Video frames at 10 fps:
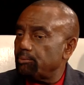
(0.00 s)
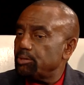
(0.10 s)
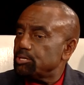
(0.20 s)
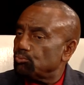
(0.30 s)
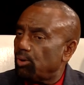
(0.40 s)

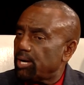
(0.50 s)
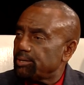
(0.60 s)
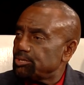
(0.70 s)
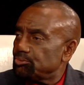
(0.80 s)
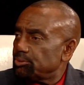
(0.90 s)
Then why are
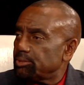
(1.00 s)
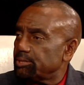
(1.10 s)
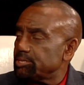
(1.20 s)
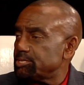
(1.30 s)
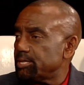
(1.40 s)
they doing it?
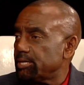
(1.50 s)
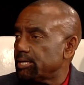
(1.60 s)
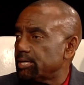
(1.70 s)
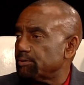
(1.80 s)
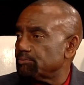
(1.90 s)
They say they
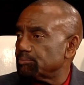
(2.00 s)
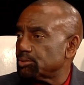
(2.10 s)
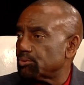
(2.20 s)
get it from the